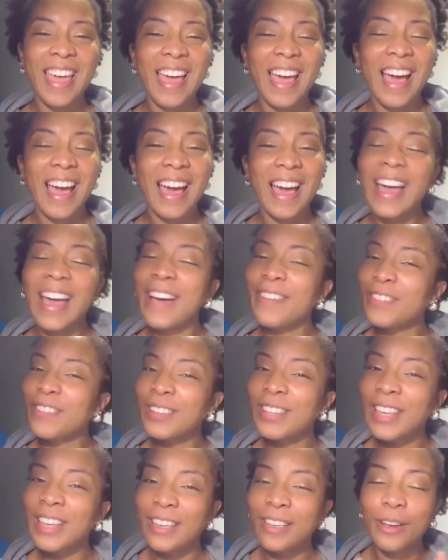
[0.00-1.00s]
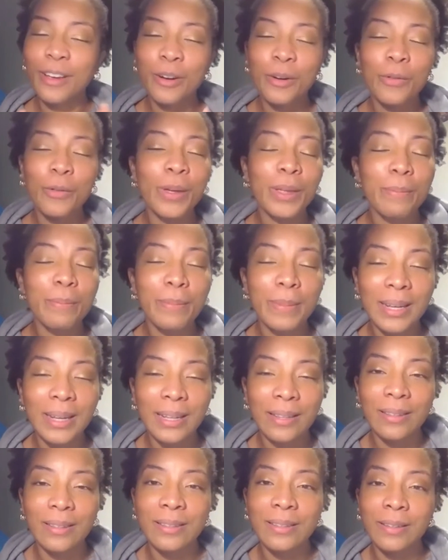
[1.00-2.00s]
I have to take a quick
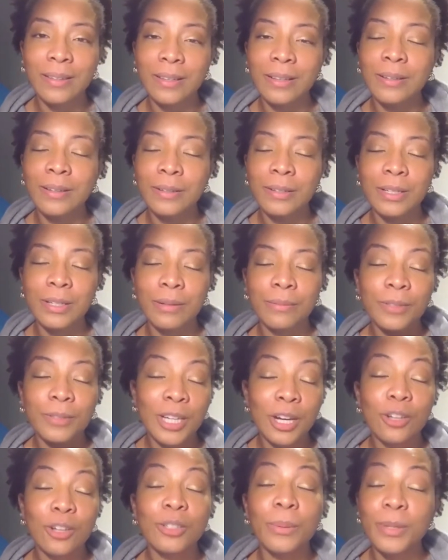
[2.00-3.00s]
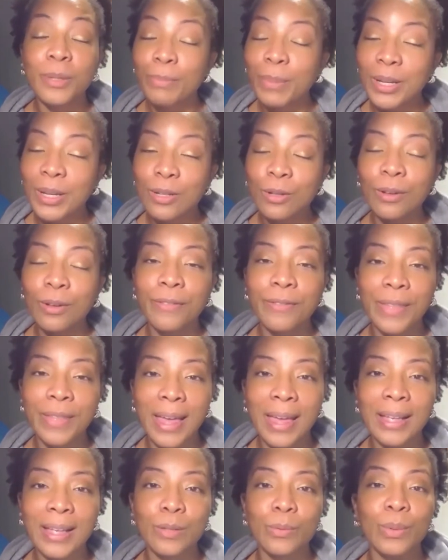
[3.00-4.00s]
minute to share some special
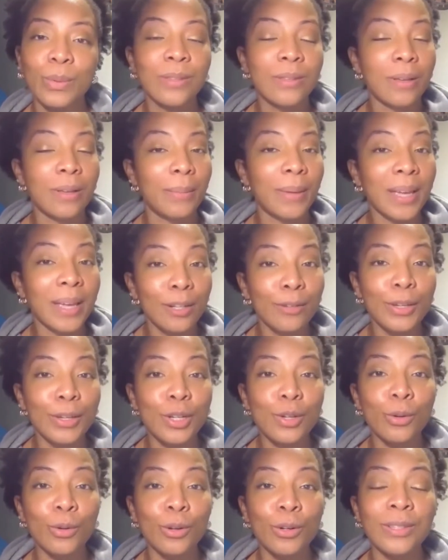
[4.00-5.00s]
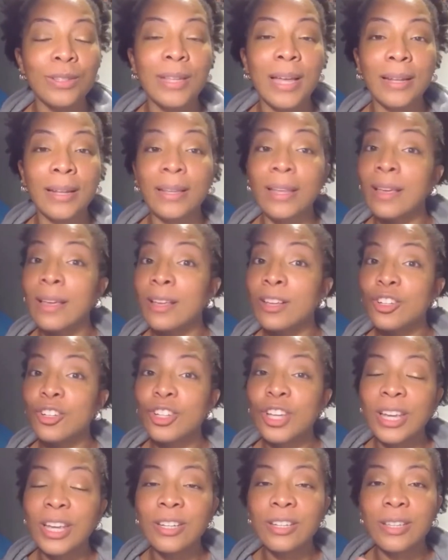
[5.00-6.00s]
thanks with some individuals that
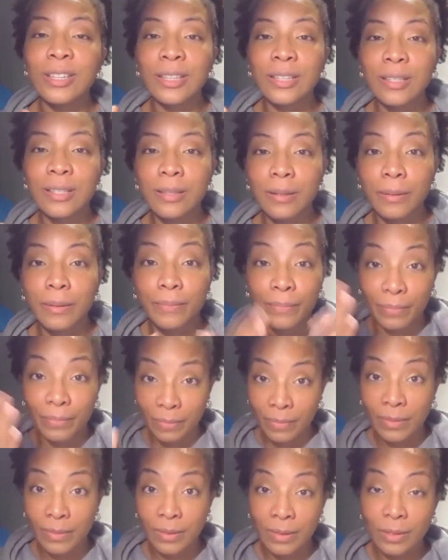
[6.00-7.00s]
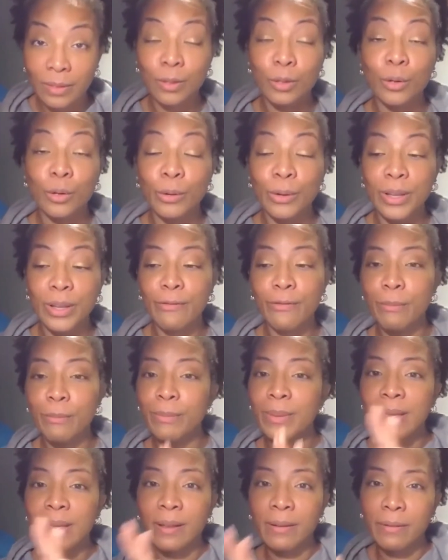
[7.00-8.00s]
changed this story from
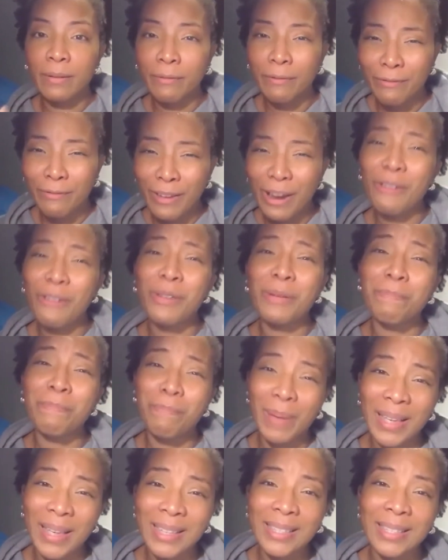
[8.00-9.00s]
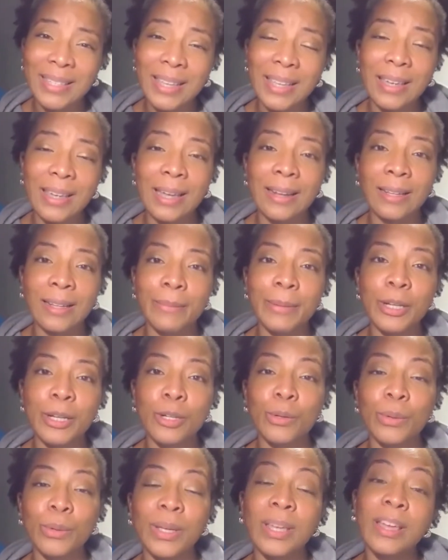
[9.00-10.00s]
being very basic and
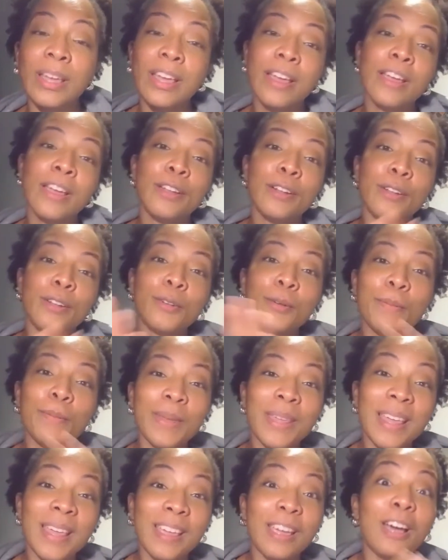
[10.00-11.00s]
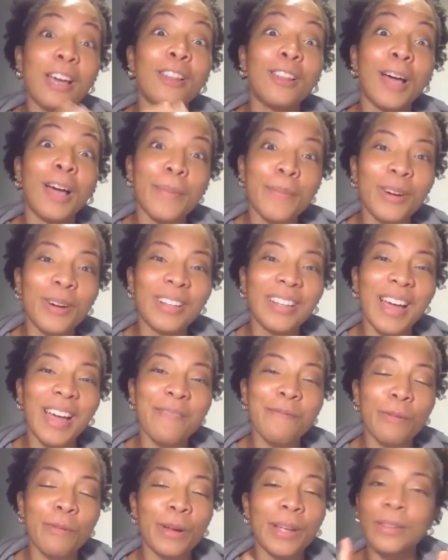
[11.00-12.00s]
elementary to being a lot more
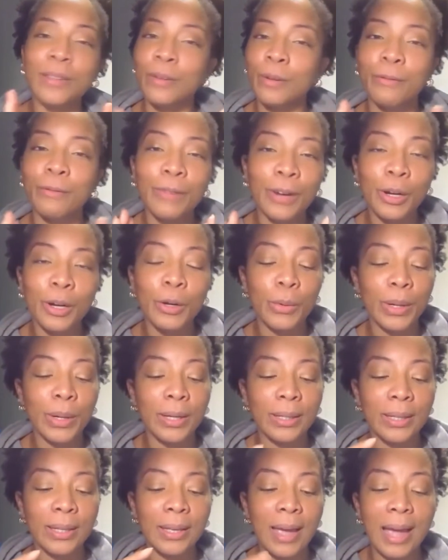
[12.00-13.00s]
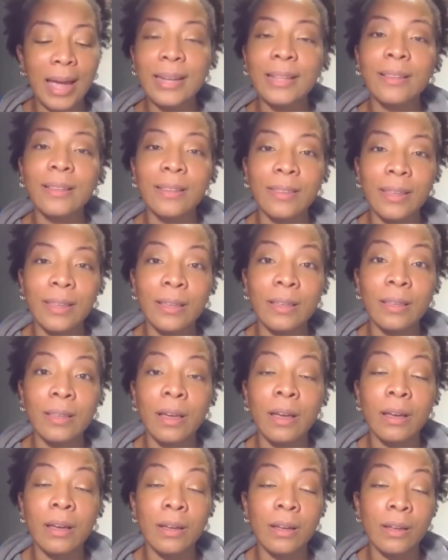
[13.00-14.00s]
elaborate. So very quickly, I need to
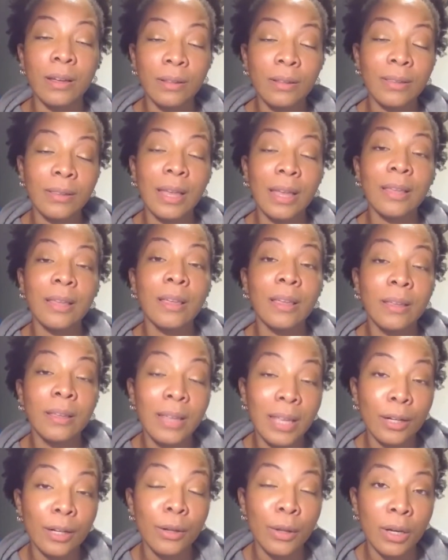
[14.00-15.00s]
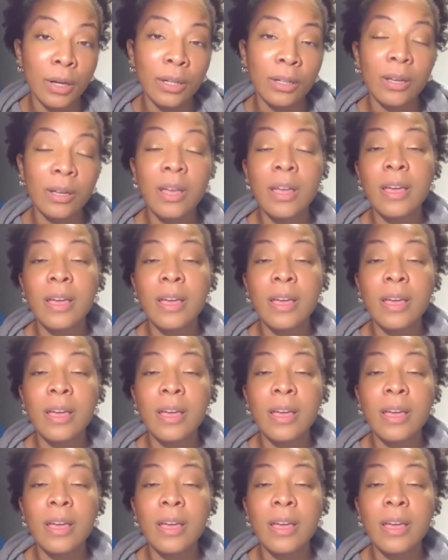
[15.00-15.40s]
thank Kit Leung.